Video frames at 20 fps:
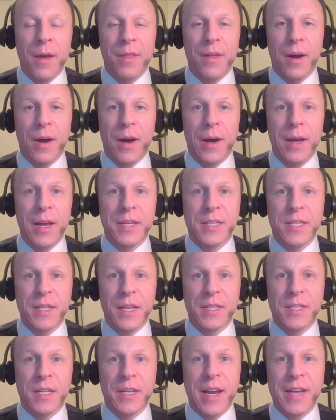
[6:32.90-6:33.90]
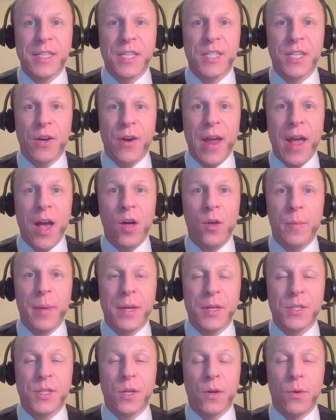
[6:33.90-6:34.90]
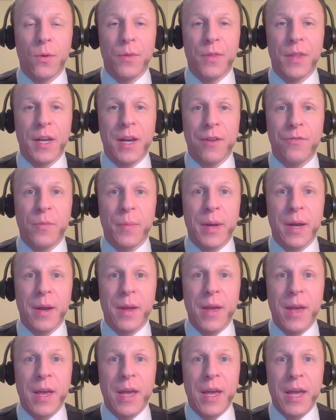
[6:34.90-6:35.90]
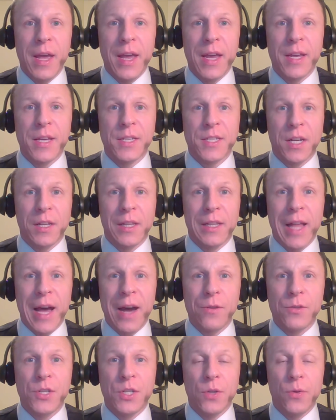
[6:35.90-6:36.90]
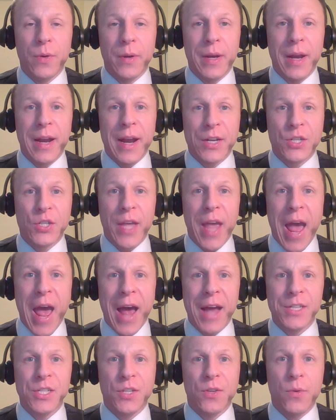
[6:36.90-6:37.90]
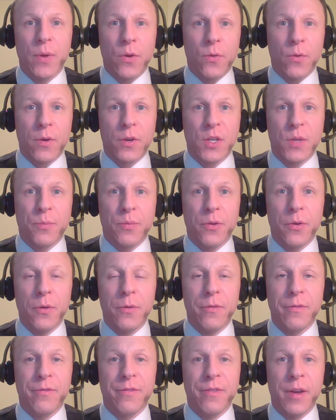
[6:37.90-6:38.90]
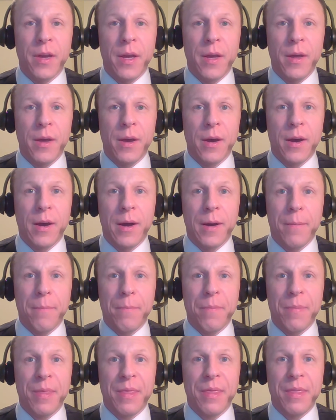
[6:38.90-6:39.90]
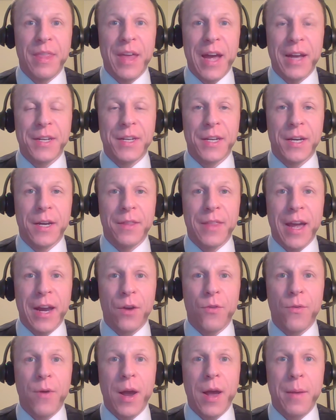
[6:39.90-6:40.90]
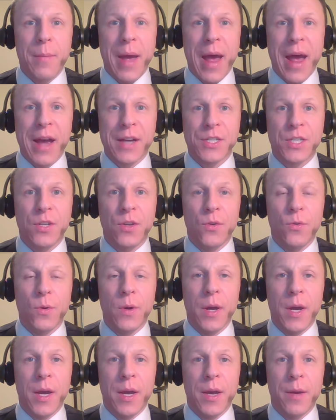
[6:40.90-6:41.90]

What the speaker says: it's a necessary element. So the government is allowed to, and actually has to, in order to prove that crime, has to